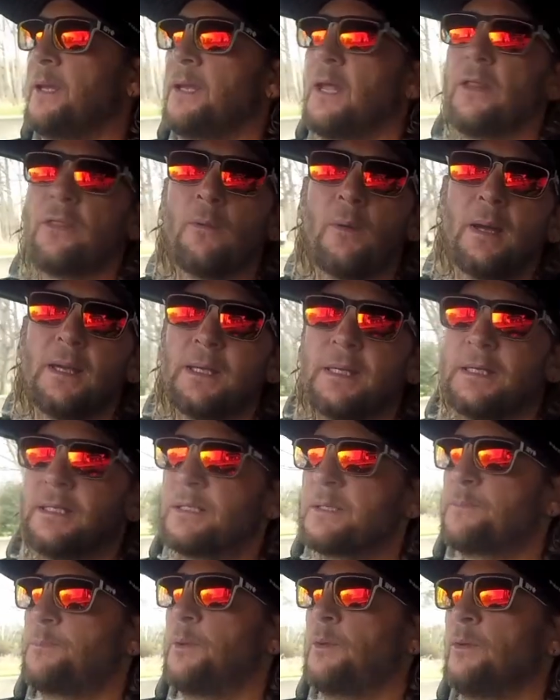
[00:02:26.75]
Another way
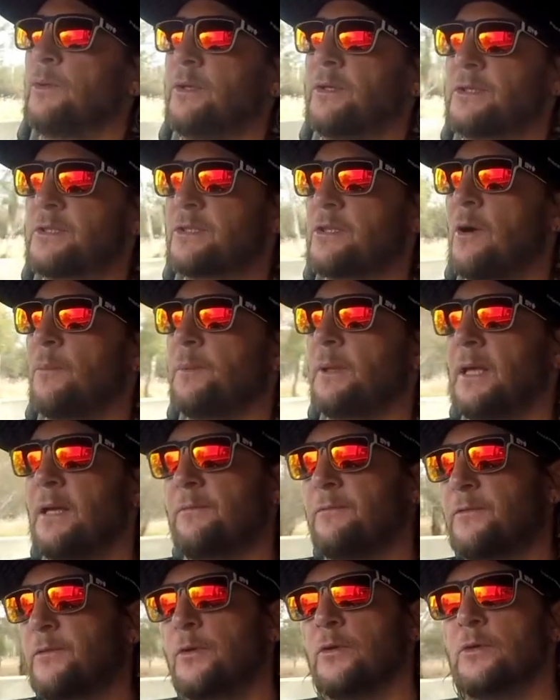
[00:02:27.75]
is pull the stop
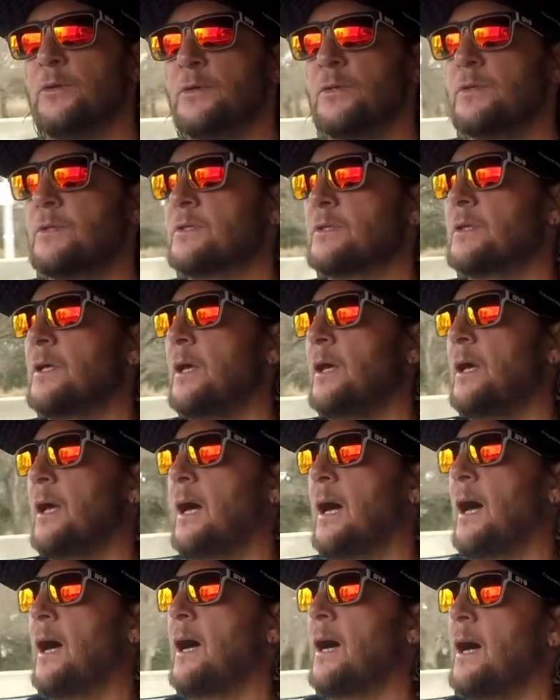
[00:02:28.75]
lamp fuse,
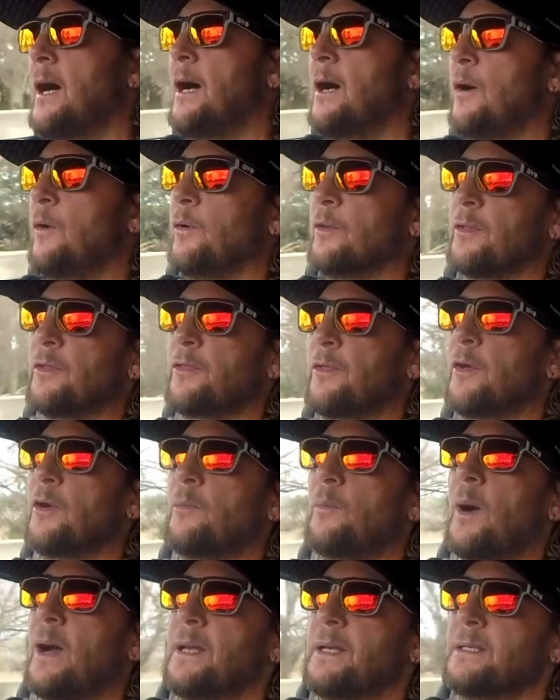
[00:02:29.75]
or the
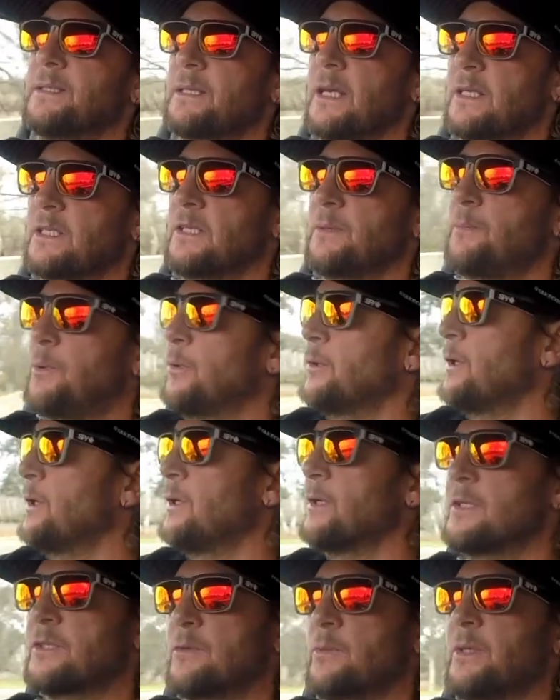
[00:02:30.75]
third way is actually put
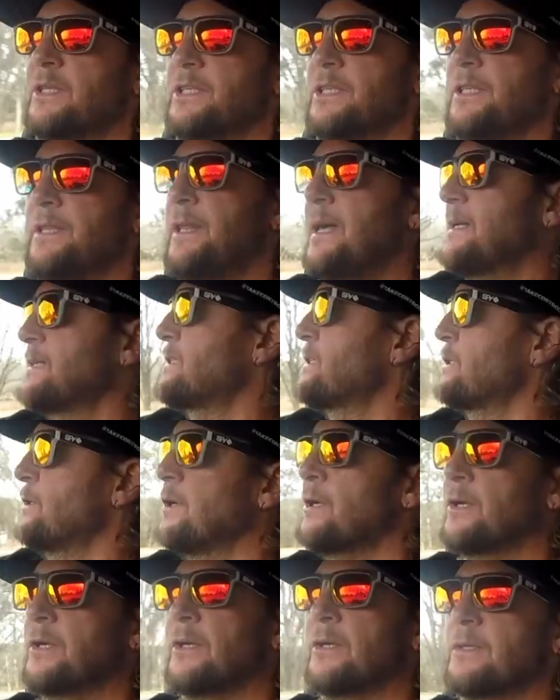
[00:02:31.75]
a switch in that
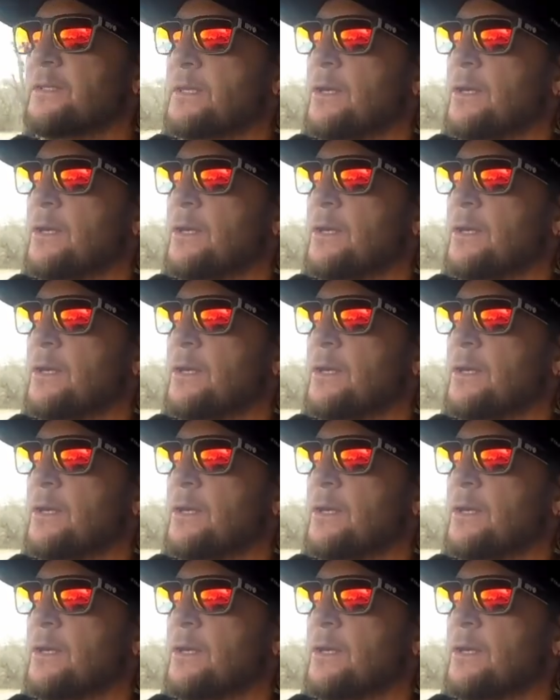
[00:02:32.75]
circuit.